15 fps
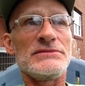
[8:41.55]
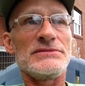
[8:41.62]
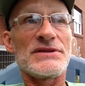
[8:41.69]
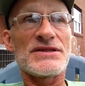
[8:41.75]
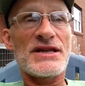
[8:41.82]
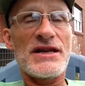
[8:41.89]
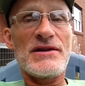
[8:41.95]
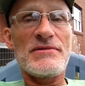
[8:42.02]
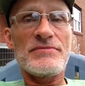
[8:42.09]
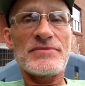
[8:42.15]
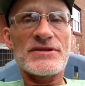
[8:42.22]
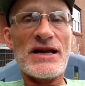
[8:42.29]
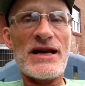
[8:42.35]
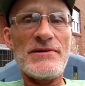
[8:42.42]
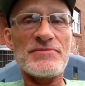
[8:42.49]
the same
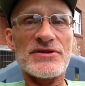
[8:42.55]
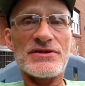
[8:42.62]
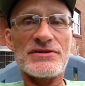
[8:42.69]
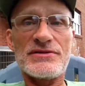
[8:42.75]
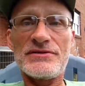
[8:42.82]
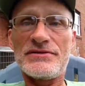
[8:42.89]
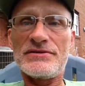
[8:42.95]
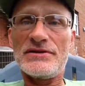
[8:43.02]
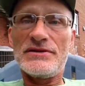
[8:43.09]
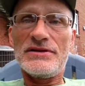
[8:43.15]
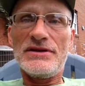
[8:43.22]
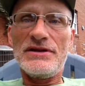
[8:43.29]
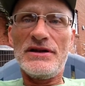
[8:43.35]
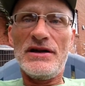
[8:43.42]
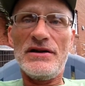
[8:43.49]
types
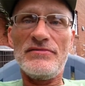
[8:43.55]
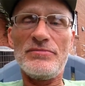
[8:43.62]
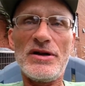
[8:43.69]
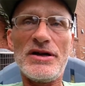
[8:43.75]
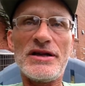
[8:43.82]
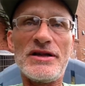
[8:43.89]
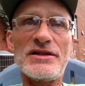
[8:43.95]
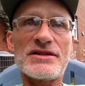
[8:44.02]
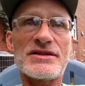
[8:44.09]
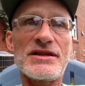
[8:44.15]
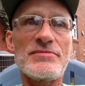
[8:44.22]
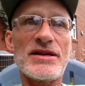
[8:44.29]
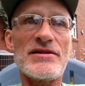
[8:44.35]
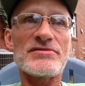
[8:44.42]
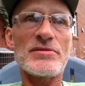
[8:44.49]
of money, the
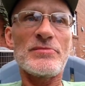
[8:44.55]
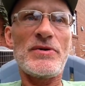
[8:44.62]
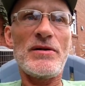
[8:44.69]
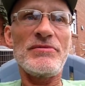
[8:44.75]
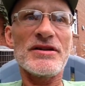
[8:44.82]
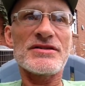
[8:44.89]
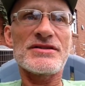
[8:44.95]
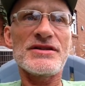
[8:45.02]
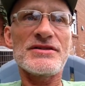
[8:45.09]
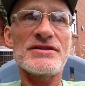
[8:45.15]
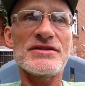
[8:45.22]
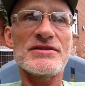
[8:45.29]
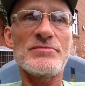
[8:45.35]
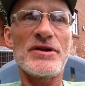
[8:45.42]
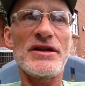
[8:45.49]
same types of public
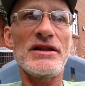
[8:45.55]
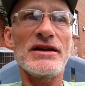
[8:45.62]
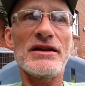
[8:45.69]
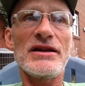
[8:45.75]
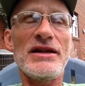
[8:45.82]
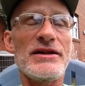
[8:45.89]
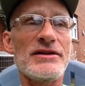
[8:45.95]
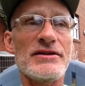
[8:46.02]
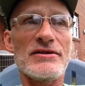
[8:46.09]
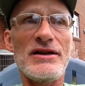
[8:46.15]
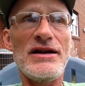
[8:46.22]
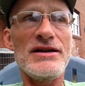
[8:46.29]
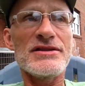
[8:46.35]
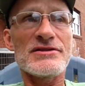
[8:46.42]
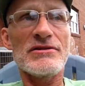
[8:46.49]
assistance money. Like a lot of their
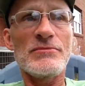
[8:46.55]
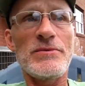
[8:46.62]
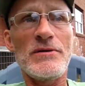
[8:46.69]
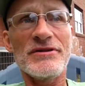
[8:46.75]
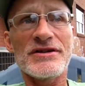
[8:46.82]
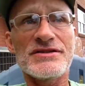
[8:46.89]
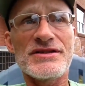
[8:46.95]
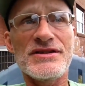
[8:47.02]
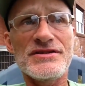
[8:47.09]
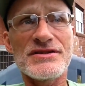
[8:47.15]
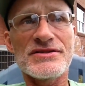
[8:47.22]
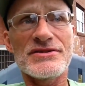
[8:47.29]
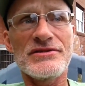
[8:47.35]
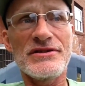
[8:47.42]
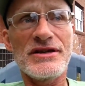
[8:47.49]
clients are on public
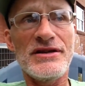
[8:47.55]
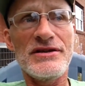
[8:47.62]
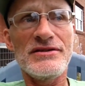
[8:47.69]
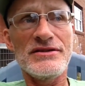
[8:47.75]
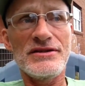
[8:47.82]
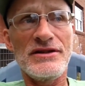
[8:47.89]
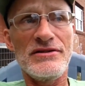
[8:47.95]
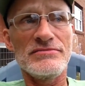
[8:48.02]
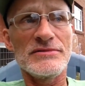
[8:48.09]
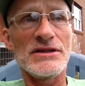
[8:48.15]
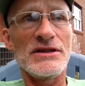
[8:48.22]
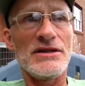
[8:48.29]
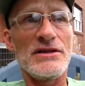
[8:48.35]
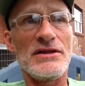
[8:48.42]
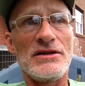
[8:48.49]
assistance, so they're getting,
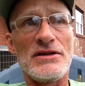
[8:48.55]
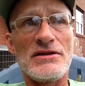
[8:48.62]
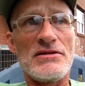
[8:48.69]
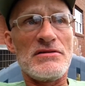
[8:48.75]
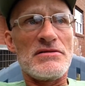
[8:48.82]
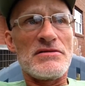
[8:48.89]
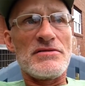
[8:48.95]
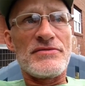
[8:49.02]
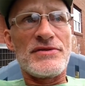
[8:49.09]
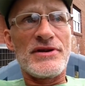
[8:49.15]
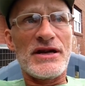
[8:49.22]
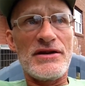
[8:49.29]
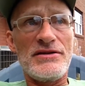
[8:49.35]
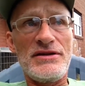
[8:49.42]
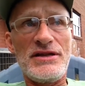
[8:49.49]
they're
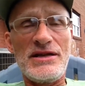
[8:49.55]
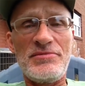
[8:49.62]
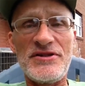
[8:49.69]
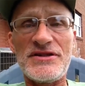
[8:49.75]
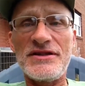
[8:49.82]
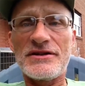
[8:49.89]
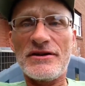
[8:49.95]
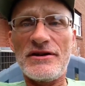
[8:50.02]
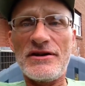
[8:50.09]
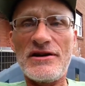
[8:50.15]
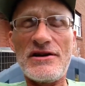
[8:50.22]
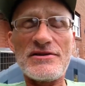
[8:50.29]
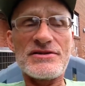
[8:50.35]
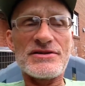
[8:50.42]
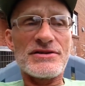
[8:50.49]
getting EBT
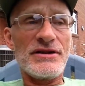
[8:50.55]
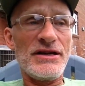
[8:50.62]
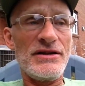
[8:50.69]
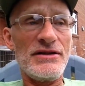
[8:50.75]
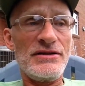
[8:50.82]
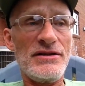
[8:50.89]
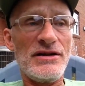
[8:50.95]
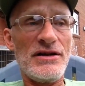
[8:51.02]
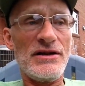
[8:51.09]
cards, they're getting